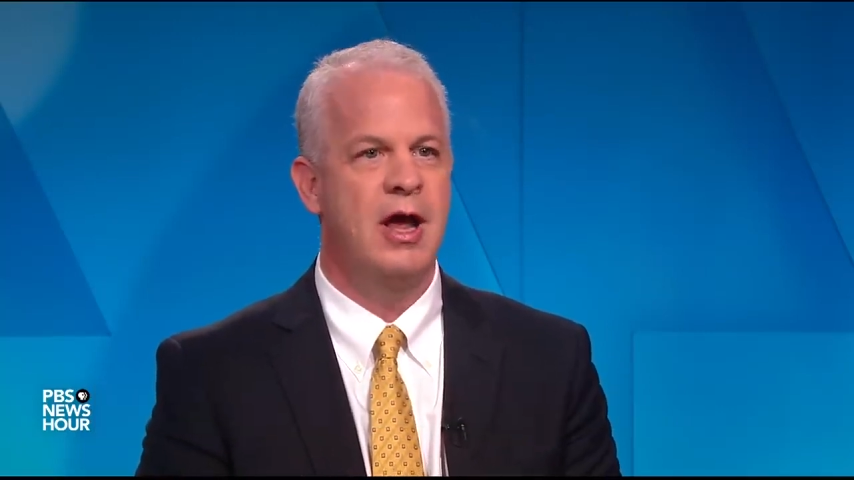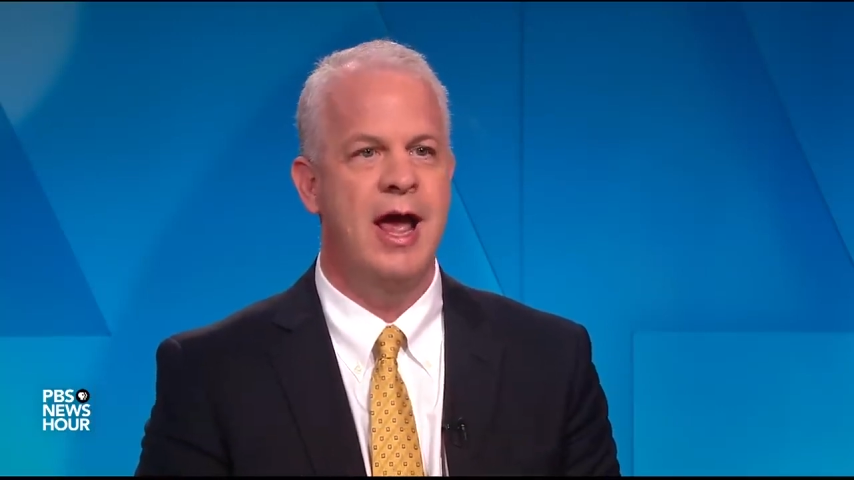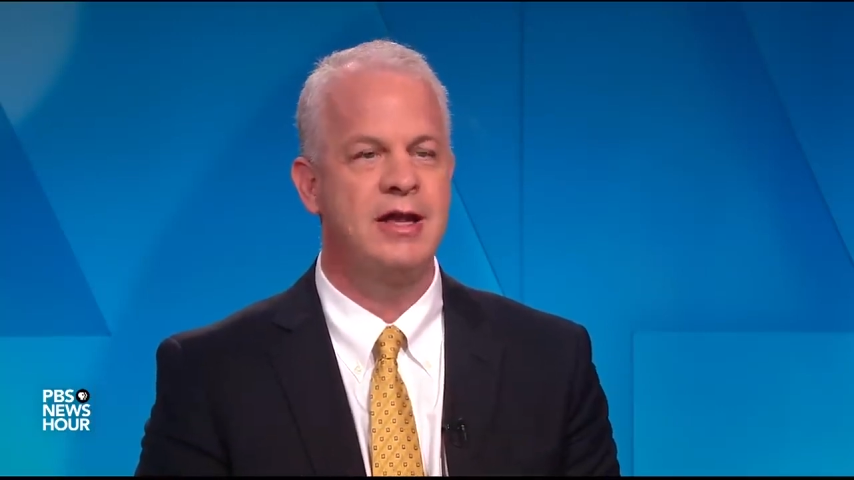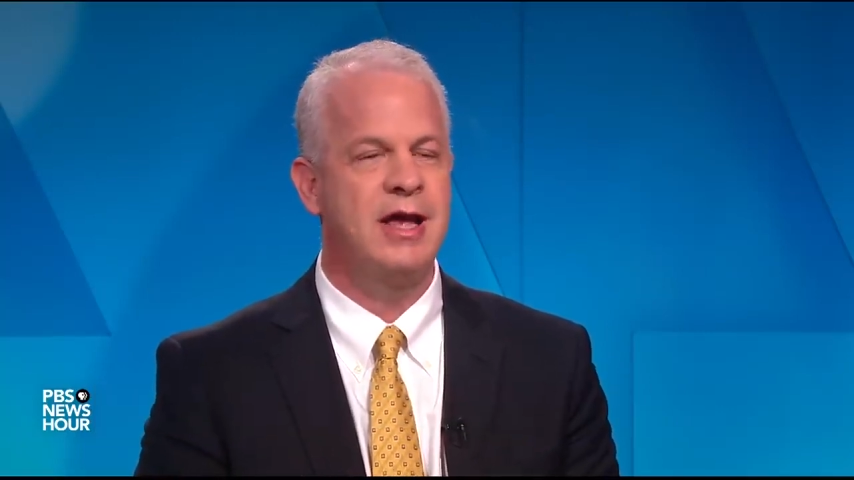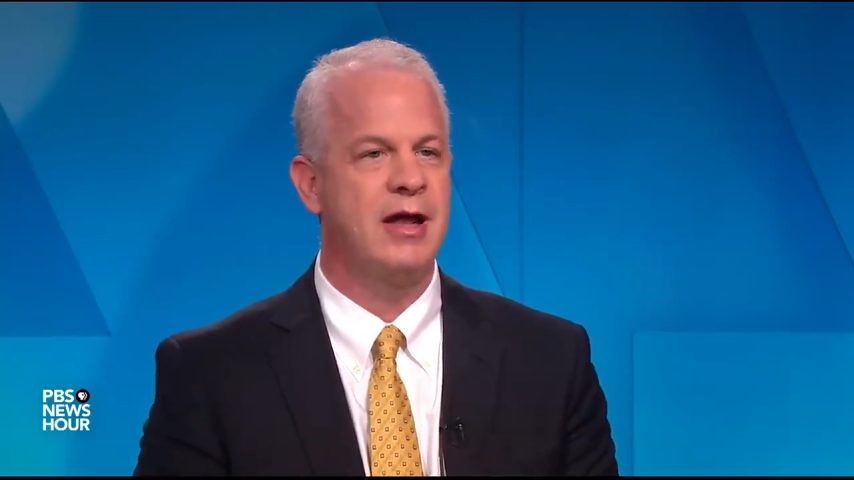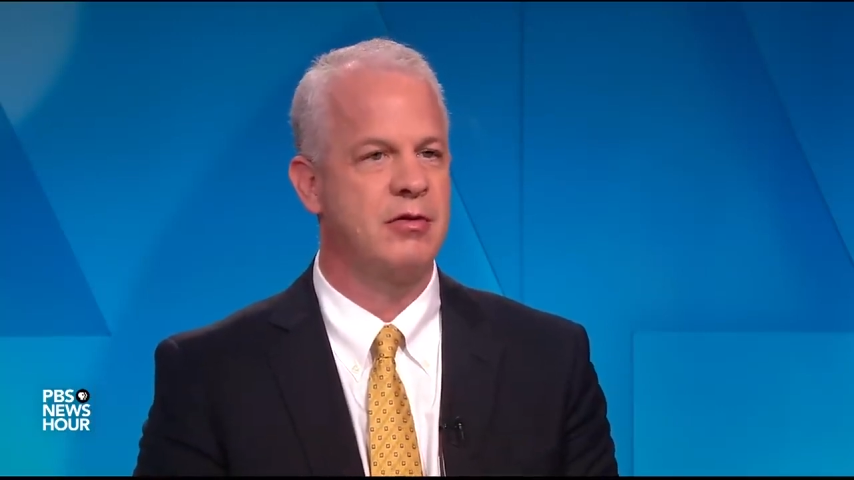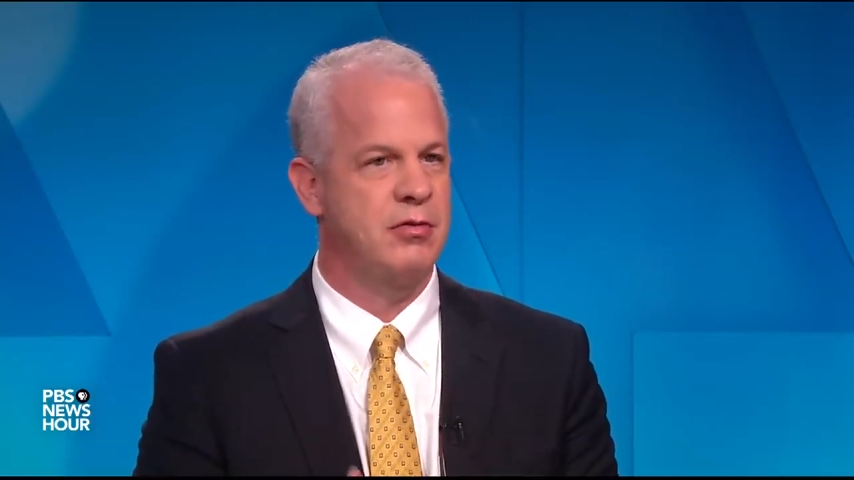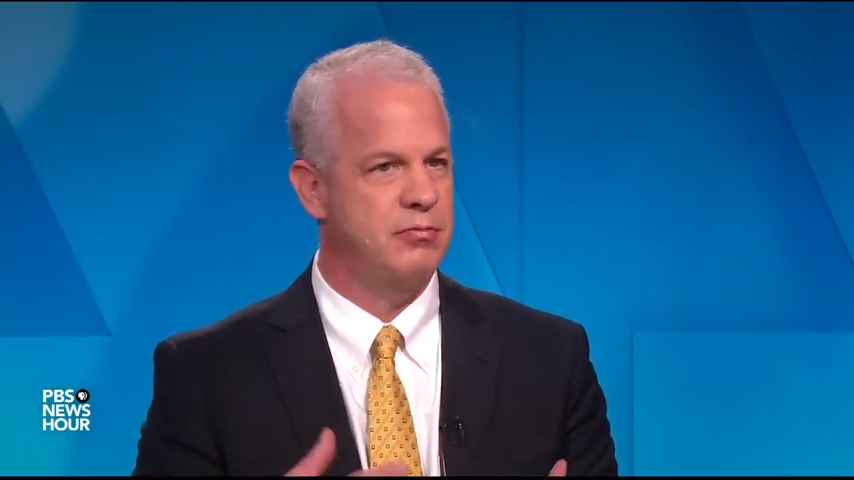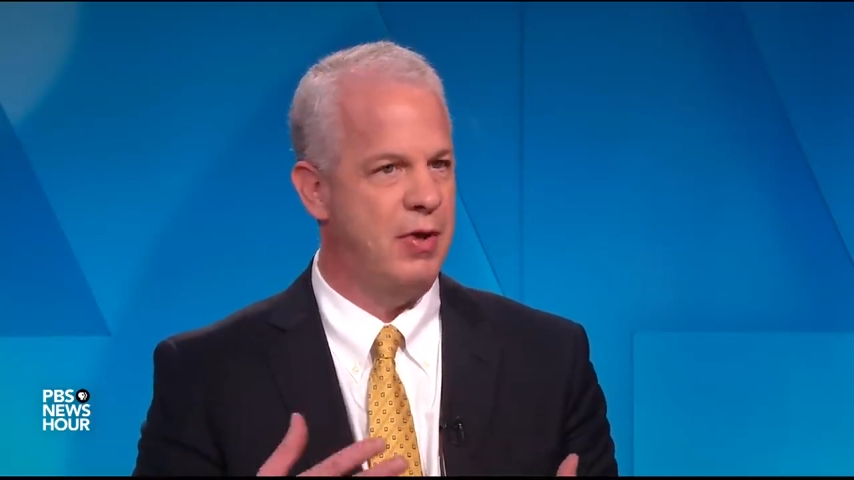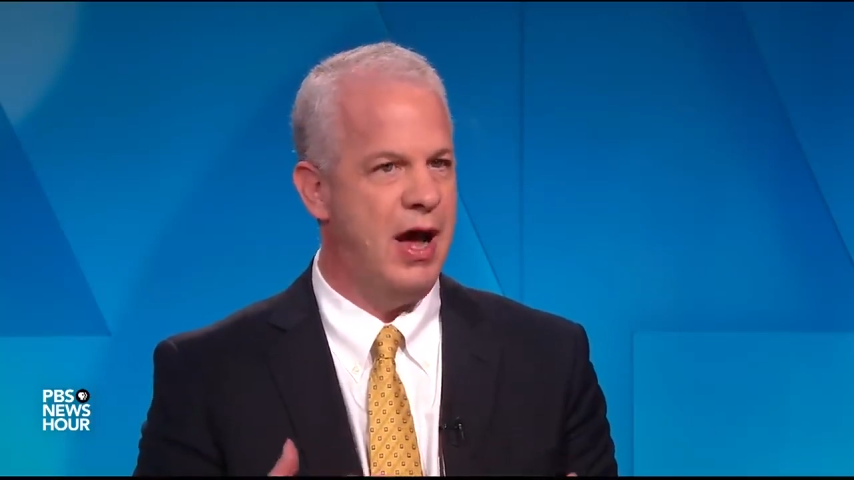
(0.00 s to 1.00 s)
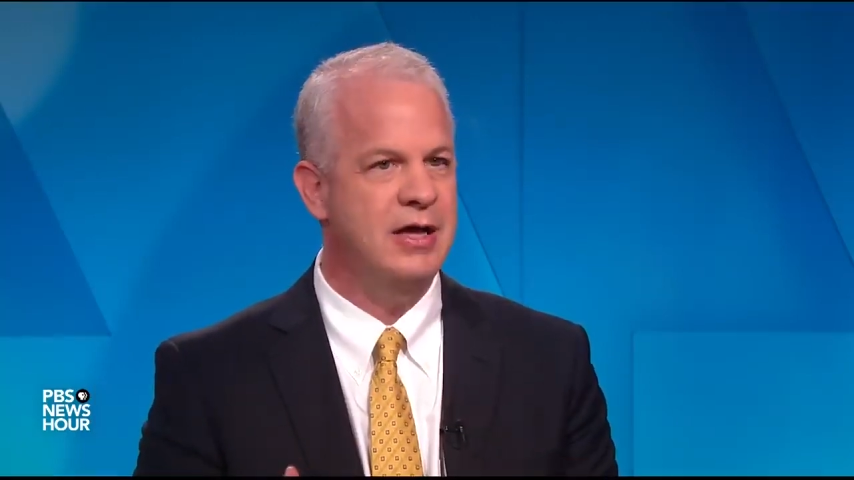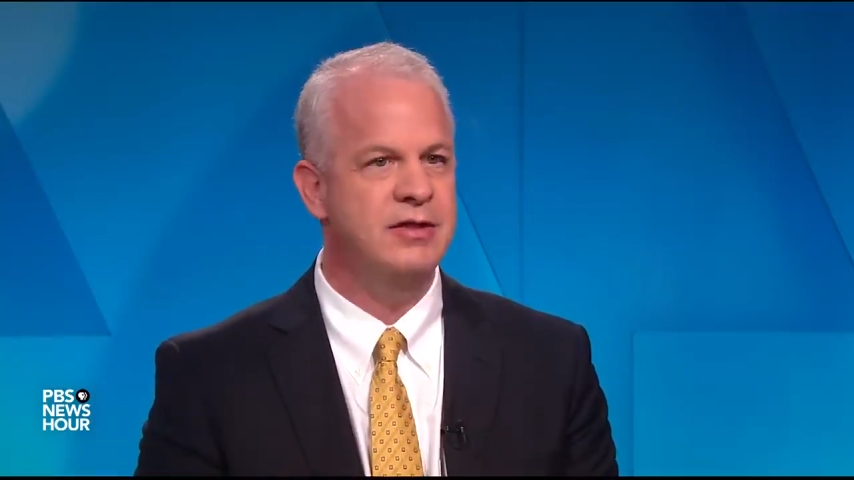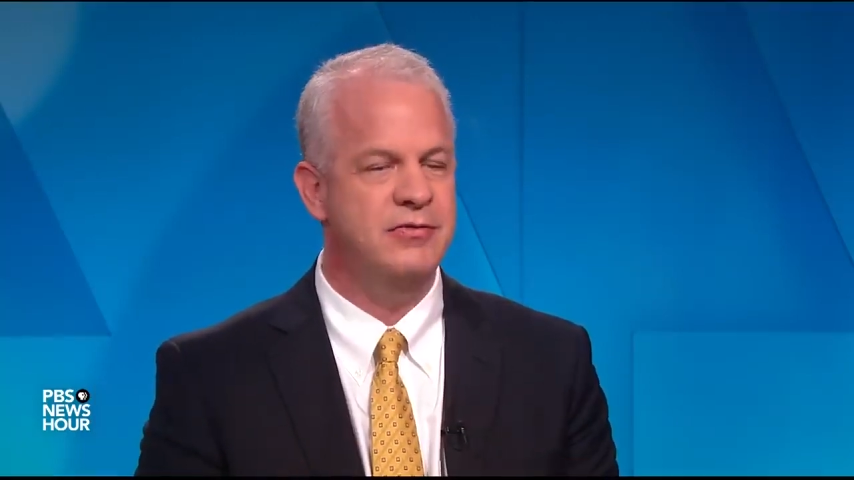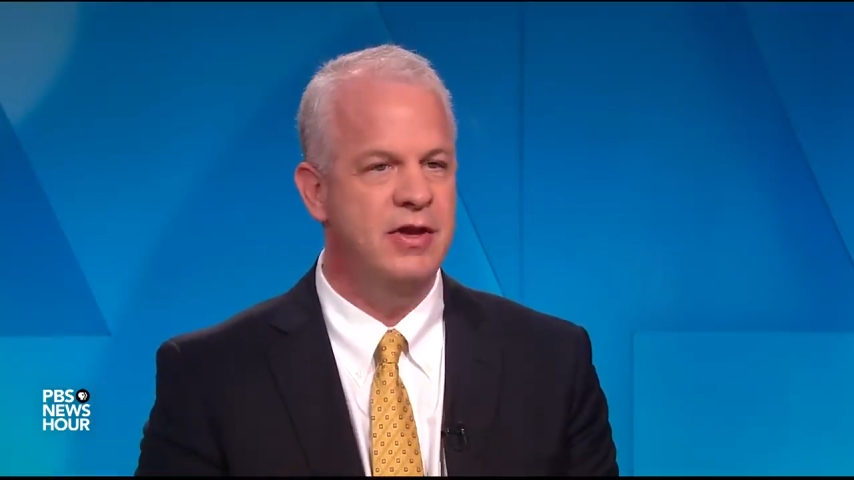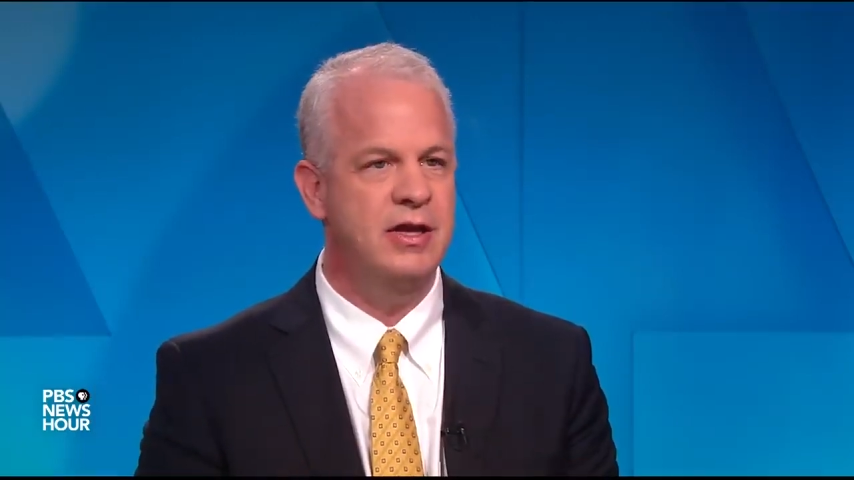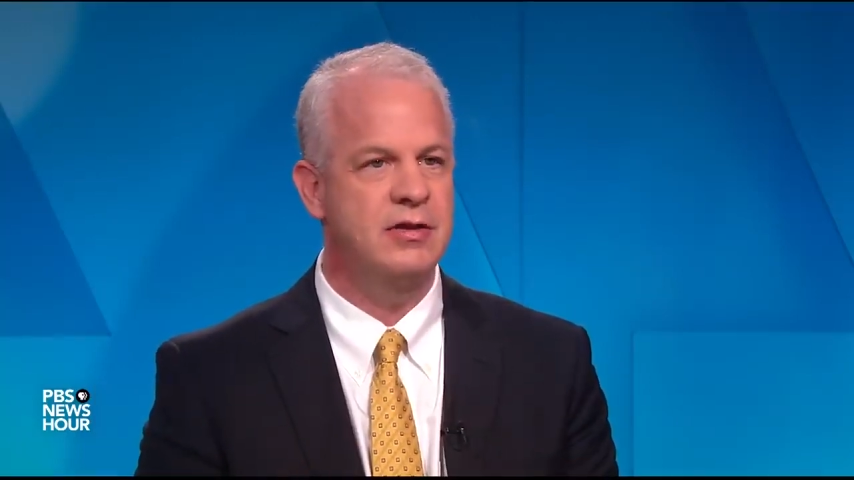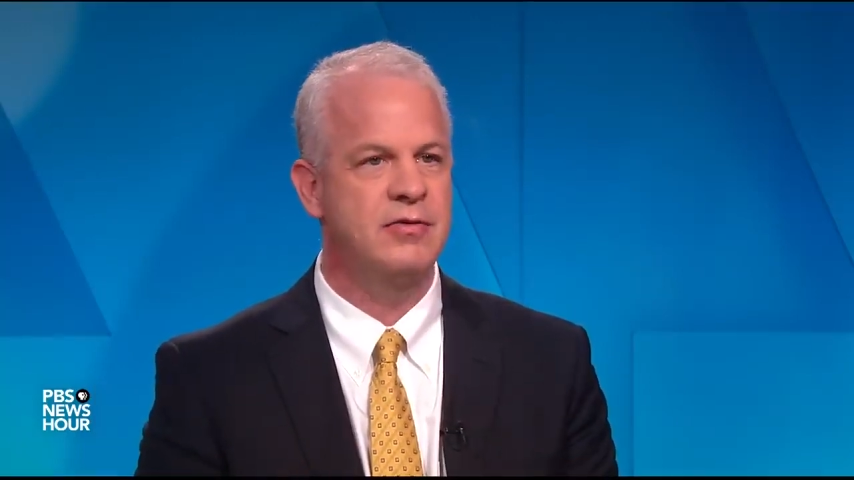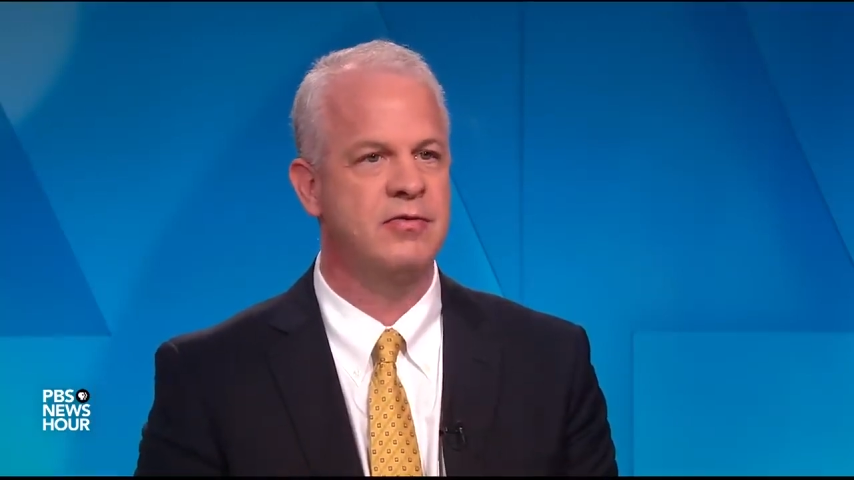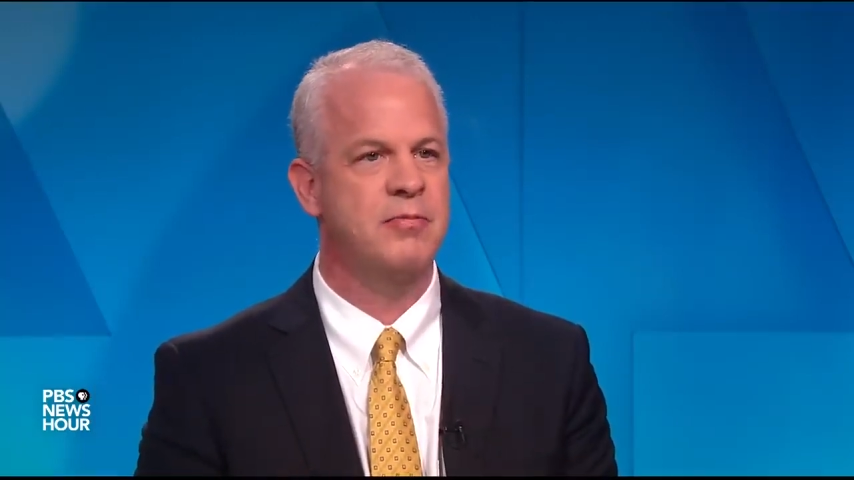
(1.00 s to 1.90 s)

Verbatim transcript: and yet behind the scenes,